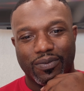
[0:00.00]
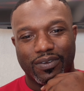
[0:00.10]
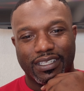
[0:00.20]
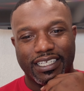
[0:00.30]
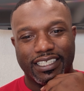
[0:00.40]

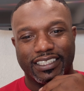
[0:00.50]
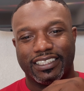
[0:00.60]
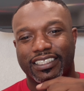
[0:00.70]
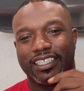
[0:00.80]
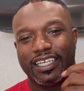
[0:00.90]

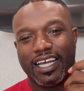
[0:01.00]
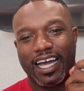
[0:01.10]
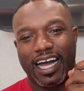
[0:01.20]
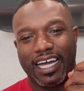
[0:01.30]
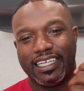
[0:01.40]
these
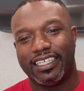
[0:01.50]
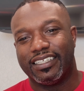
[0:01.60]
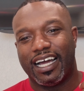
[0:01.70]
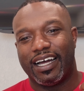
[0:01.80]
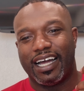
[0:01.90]
I
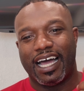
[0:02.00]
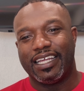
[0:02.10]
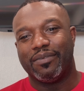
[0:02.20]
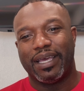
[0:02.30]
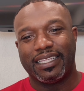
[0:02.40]
didn't I, I
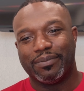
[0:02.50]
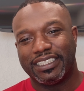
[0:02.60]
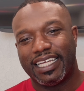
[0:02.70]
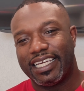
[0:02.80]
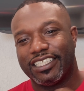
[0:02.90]
didn't make the
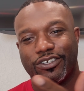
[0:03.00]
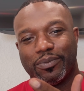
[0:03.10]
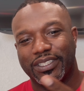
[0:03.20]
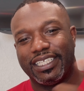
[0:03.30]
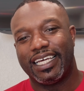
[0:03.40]
mistake is your
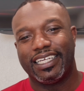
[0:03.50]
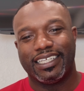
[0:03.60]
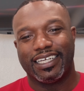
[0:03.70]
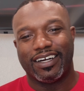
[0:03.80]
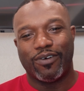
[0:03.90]

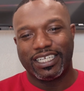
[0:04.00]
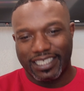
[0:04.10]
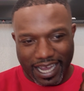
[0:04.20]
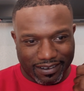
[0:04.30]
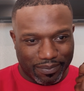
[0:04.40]
mistake. Why
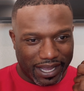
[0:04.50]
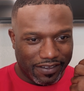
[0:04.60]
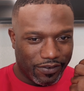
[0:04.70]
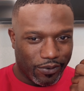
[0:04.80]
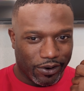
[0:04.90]
should I have to pay
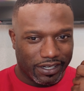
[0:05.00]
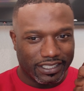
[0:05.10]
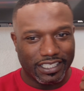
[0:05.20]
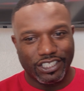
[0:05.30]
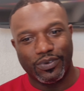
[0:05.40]
for it?
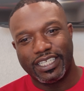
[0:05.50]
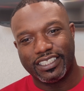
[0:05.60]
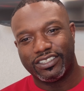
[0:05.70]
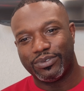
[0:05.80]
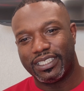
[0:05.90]

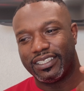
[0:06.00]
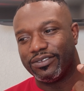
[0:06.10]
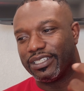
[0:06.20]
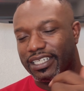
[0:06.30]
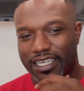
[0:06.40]
Situations with
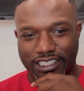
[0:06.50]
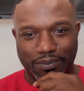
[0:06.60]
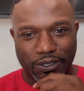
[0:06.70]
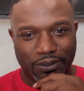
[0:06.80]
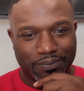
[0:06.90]
with the
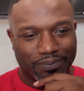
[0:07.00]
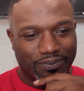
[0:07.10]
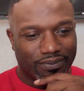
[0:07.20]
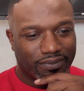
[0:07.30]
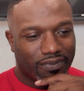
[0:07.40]
customer.
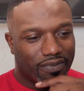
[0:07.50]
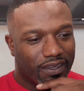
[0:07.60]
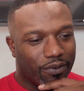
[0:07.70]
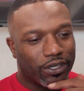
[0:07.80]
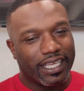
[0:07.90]

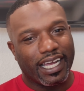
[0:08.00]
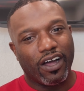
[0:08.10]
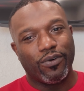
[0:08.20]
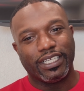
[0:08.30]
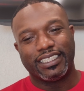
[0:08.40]
And one thing I
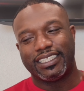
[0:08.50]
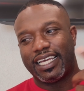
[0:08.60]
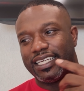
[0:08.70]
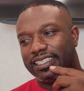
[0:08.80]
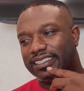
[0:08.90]
always
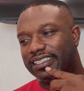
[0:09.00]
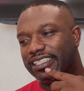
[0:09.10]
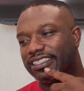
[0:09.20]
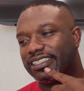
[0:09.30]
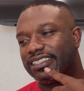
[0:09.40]
say is
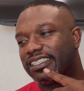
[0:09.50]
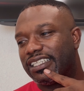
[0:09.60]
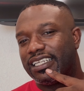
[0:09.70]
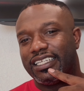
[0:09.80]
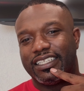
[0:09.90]
there's
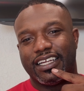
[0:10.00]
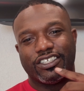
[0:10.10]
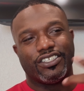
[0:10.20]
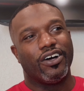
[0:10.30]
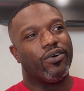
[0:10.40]

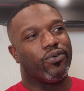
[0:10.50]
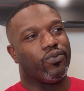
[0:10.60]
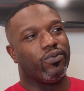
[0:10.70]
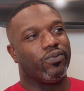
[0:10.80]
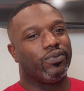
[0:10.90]
there's no
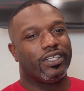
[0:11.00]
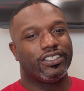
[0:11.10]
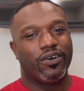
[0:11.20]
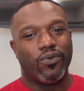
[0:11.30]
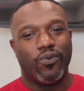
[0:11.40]
there's
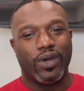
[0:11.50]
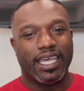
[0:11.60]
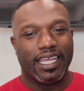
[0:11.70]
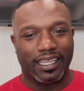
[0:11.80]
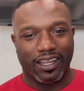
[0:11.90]
no
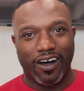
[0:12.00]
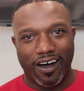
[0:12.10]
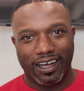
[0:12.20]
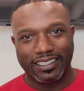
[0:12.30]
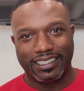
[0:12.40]
win and
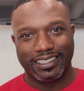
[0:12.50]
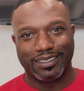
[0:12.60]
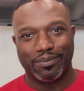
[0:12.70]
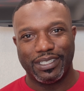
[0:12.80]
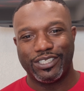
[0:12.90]
loss
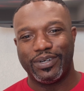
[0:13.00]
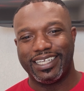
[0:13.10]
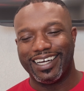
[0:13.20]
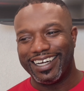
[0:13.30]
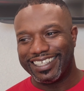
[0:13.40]

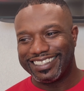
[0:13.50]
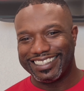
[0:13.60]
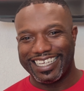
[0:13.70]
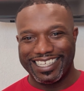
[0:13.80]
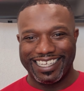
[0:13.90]
between us
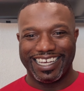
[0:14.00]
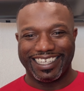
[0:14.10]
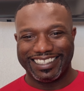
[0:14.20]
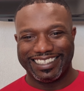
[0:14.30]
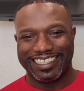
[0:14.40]
and the
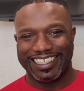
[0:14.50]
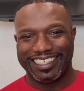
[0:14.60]
guest.